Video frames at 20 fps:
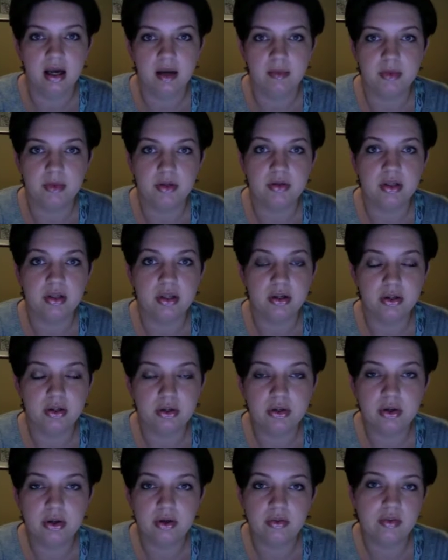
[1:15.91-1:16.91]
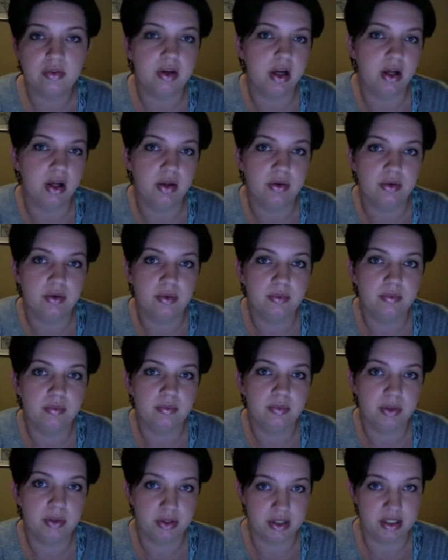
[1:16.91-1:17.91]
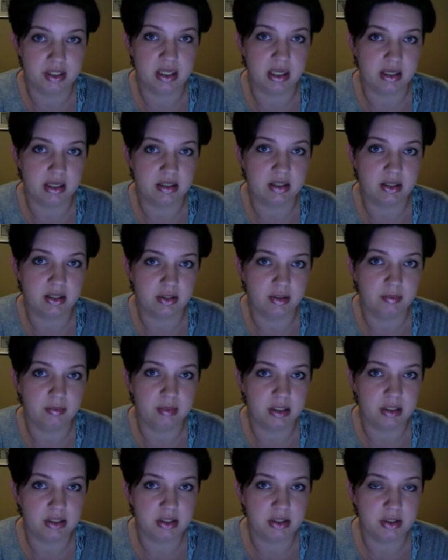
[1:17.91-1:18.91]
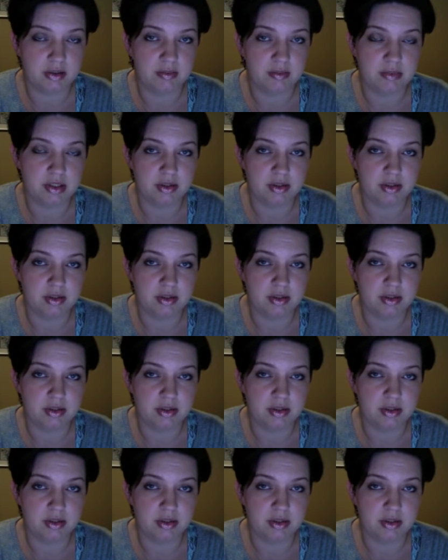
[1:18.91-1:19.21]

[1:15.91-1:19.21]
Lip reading: You can earn over 100% on your midterm.